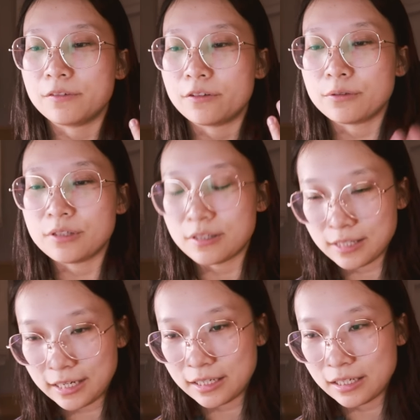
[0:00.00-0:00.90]
those
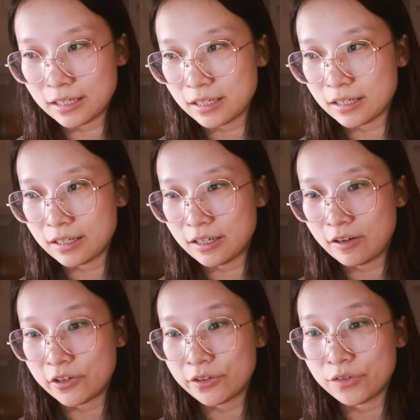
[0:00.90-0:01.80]
psychic
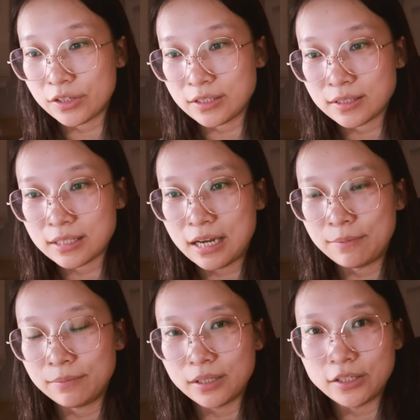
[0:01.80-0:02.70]
are things
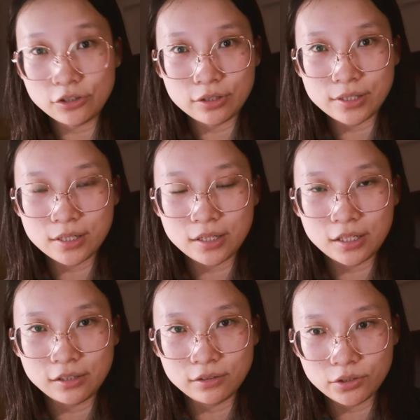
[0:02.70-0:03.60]
I'm interested
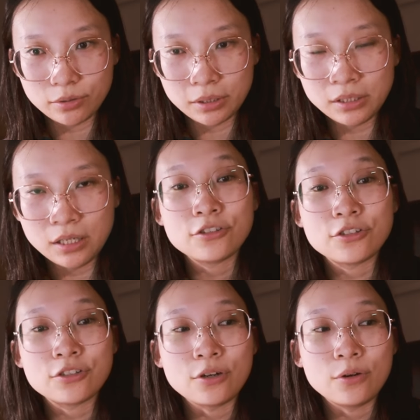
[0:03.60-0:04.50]
in doing.
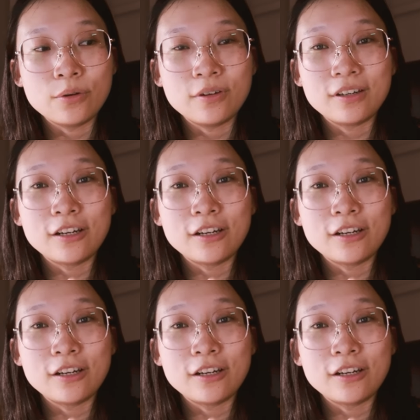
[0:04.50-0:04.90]
So